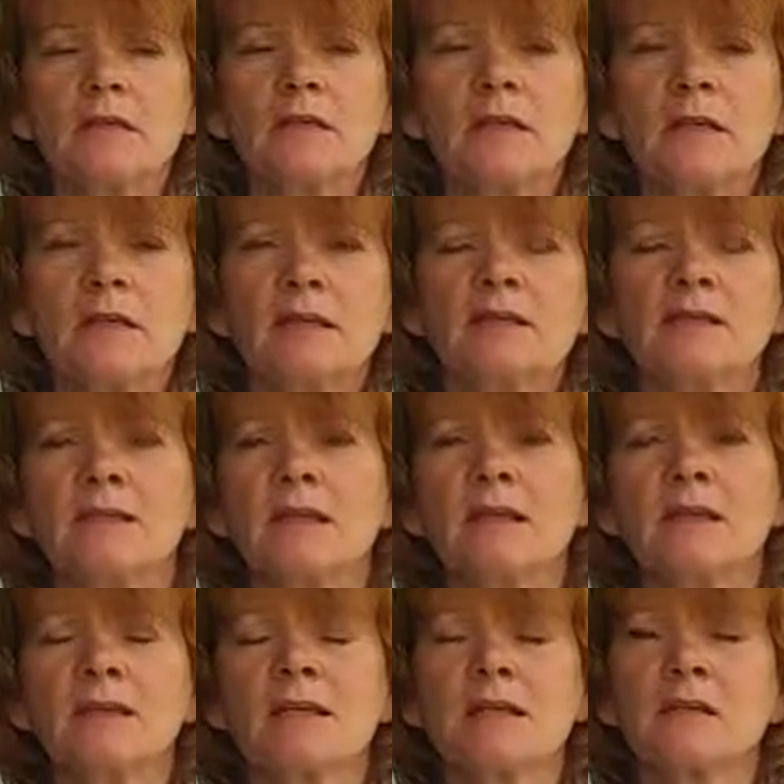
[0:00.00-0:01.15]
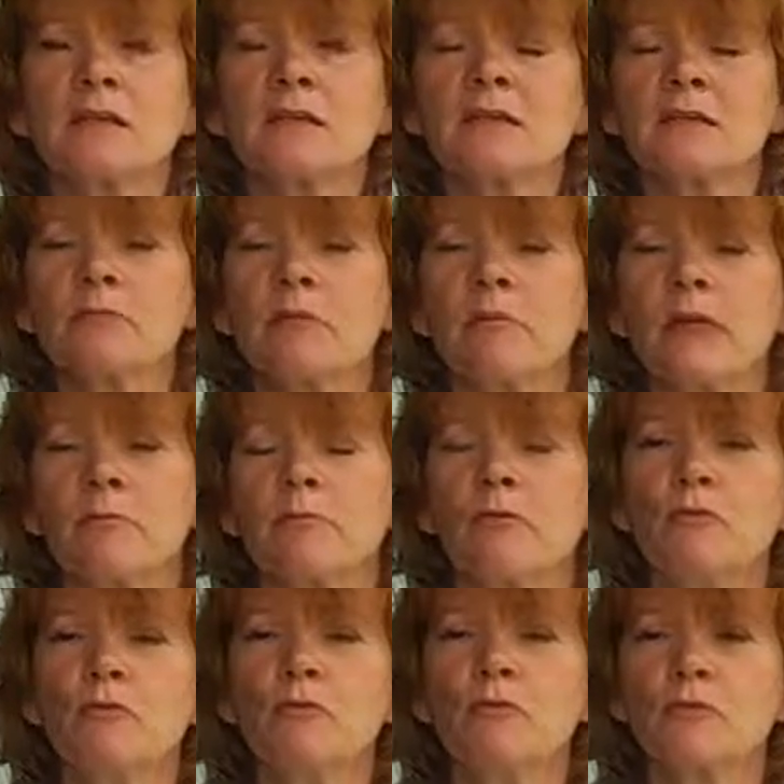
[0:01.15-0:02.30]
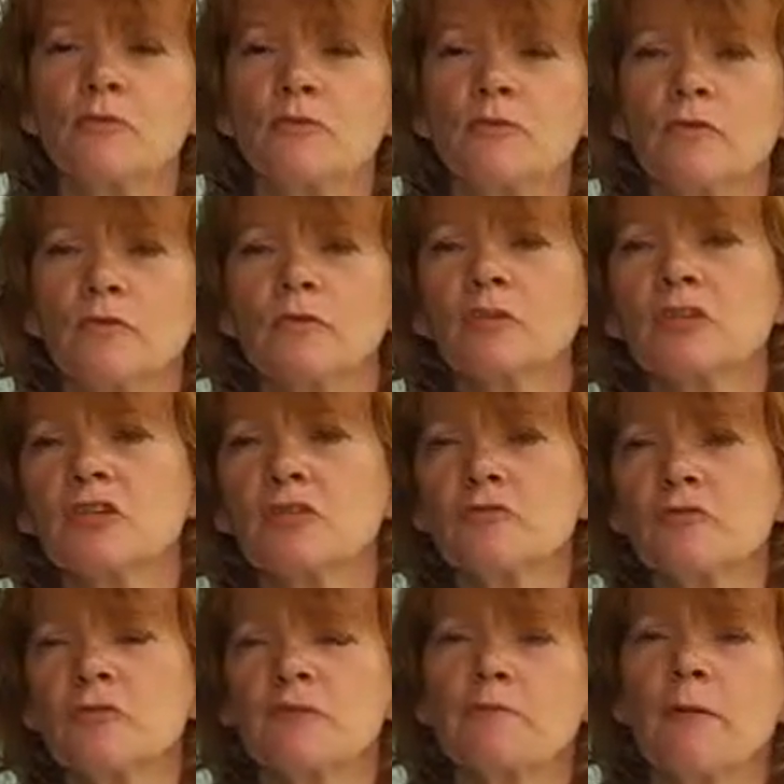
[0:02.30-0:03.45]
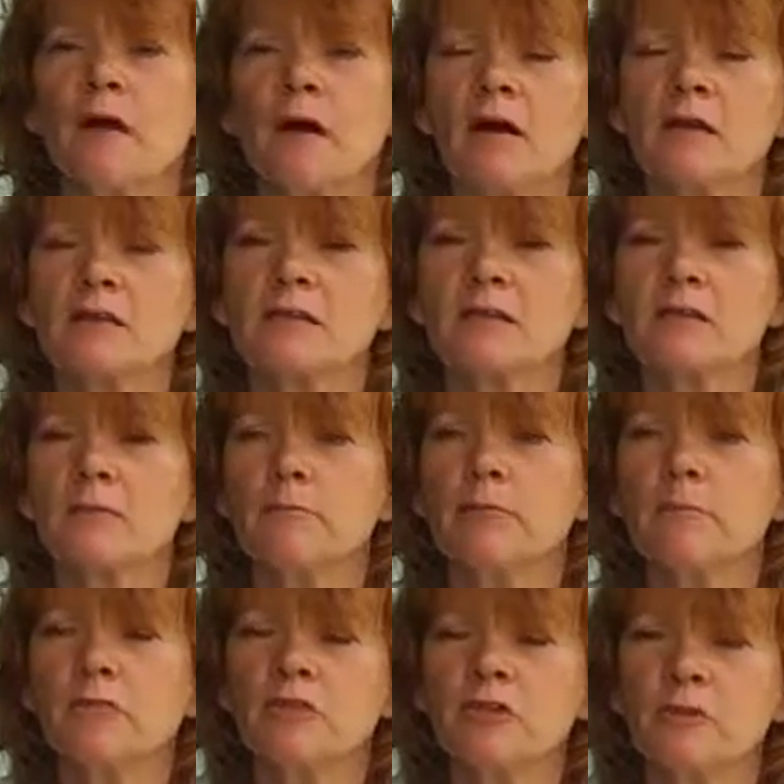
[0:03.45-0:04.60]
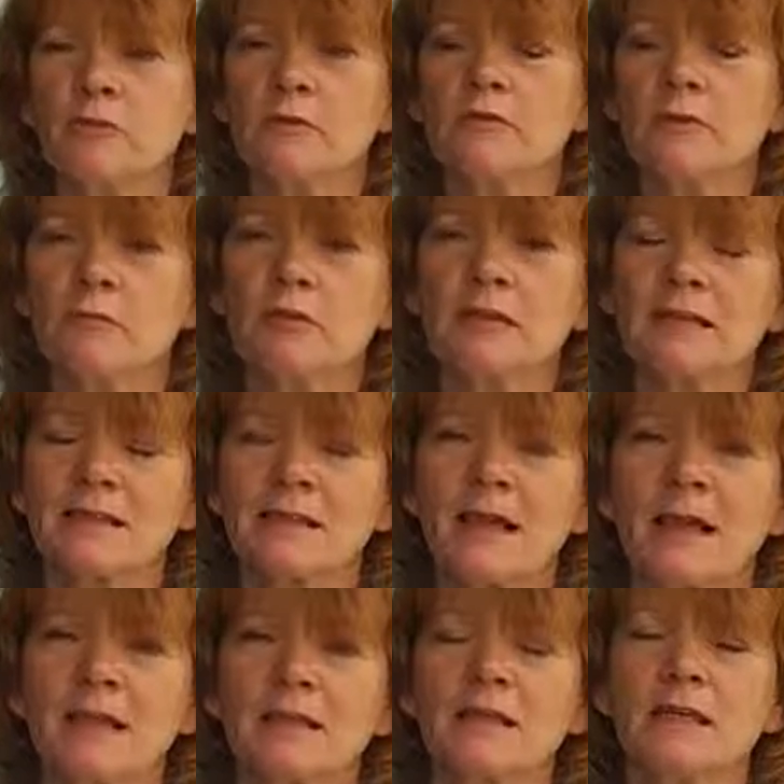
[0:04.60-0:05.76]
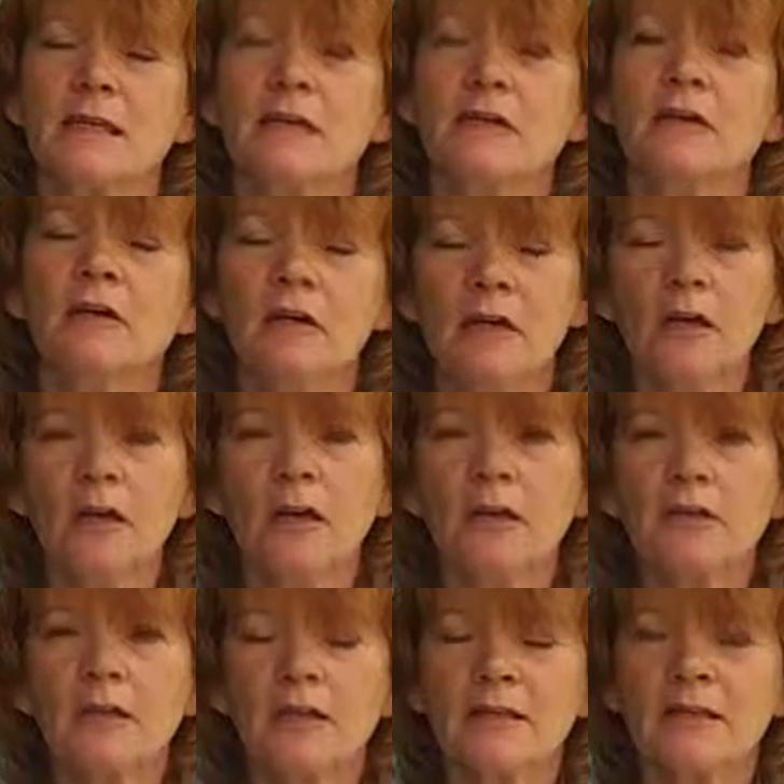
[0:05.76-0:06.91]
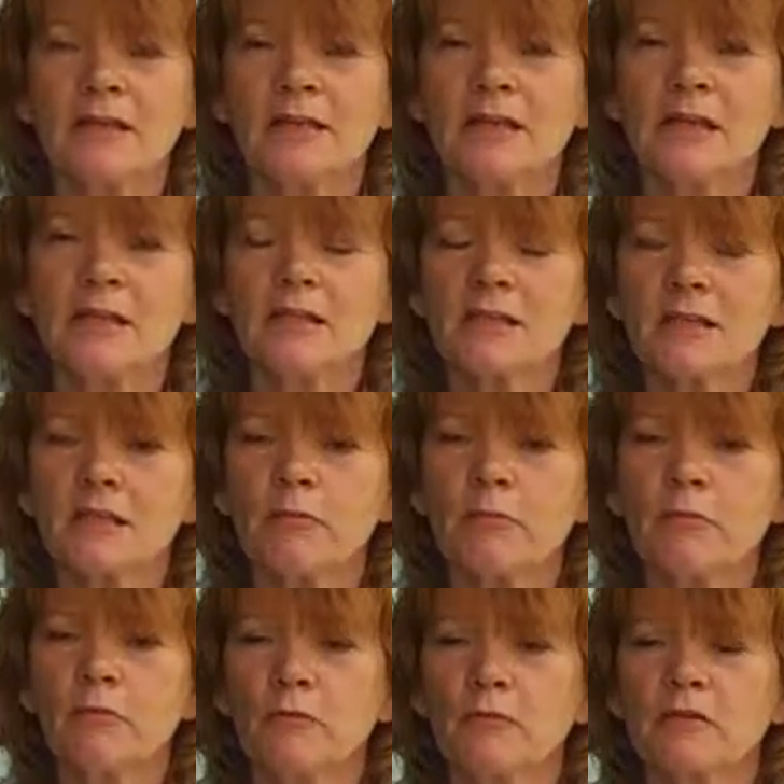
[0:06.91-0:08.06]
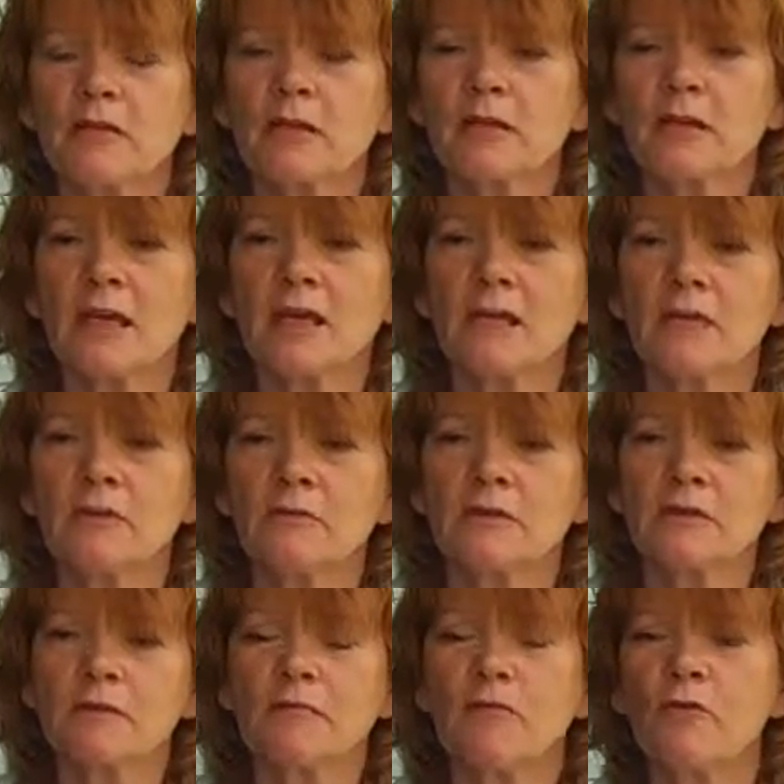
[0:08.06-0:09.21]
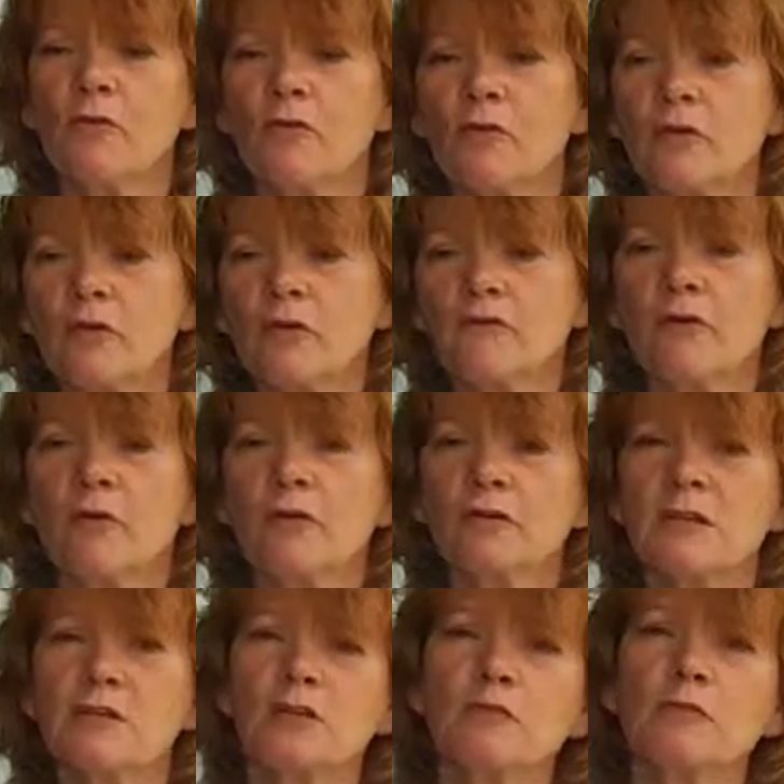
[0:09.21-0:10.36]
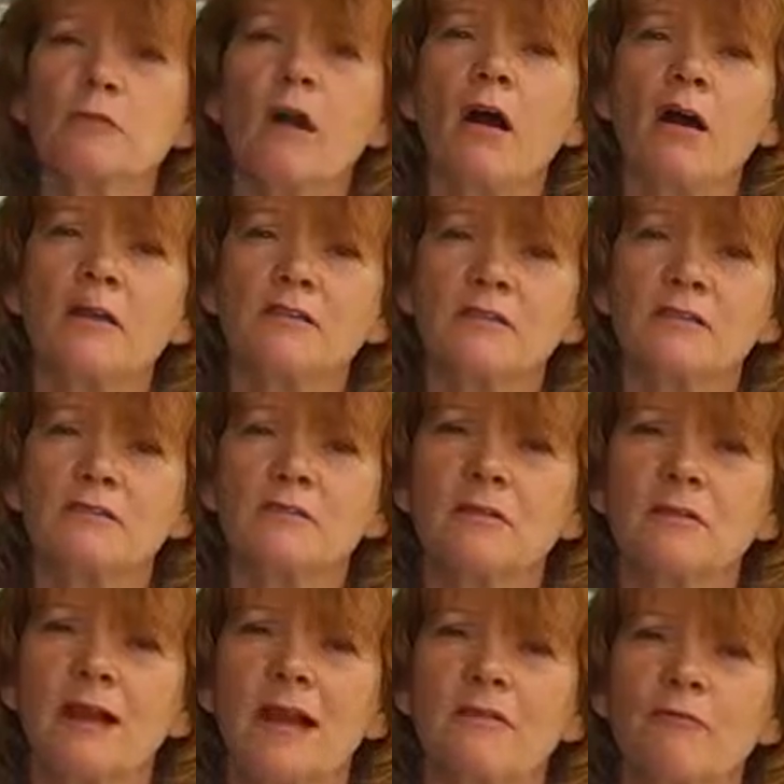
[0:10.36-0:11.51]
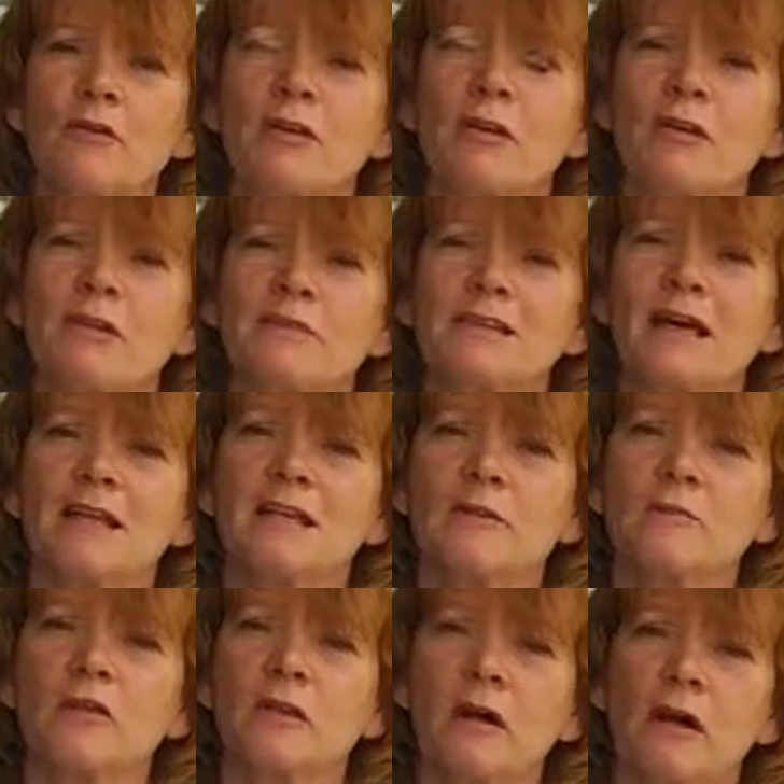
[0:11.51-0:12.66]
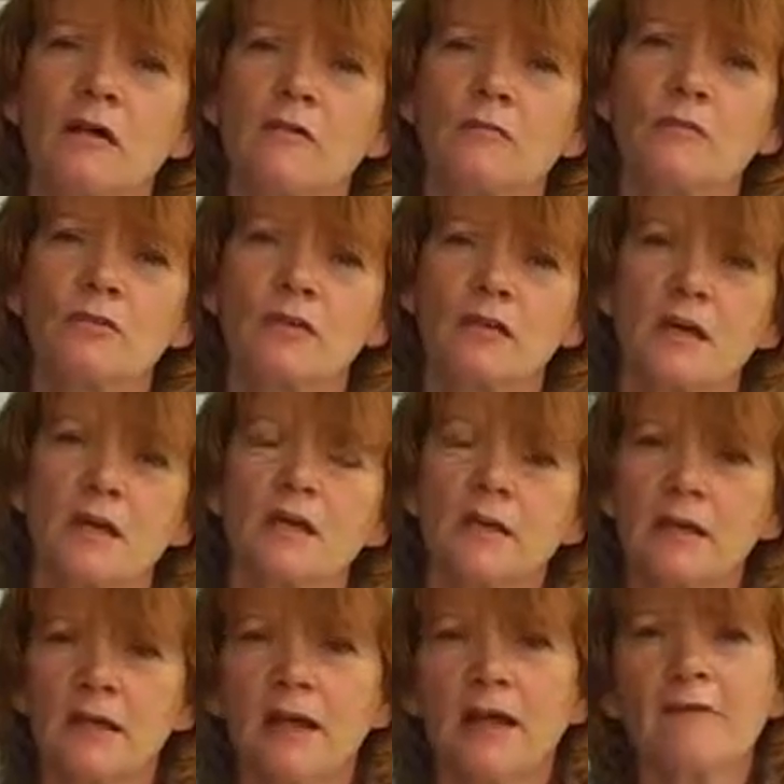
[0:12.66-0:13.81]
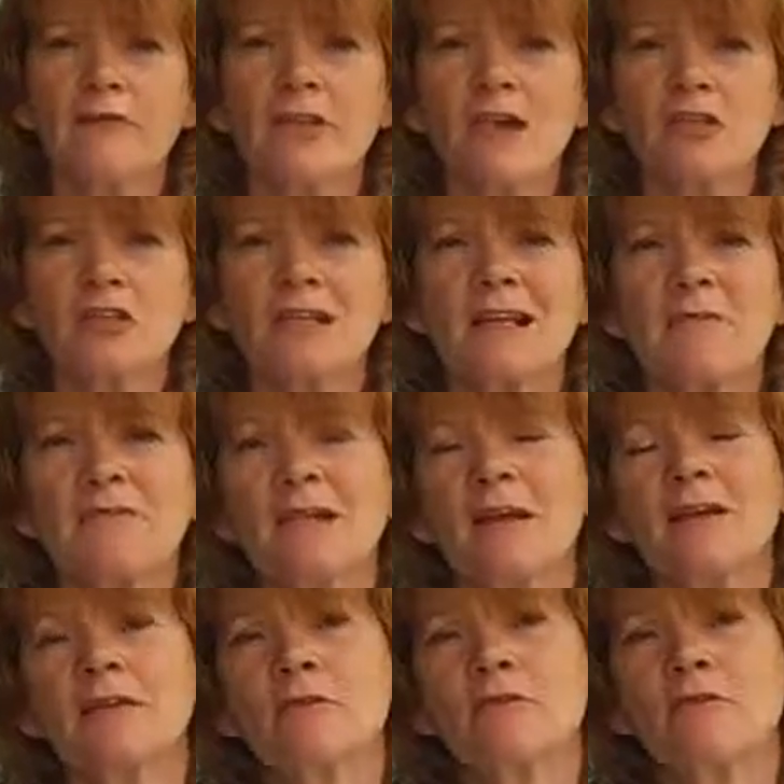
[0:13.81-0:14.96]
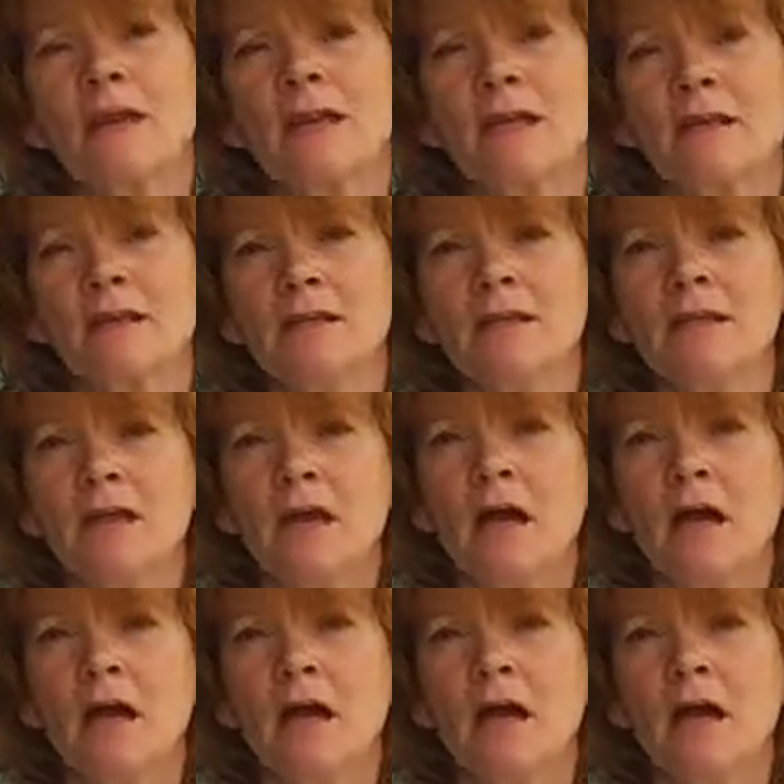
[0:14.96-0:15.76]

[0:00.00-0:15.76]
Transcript: these little swimming pools or children's baths that people use for putting sand in. They're these little pools that they use that fold into 2 halves. You have 1 half sand and 1 half water. If they're just left out in the rain,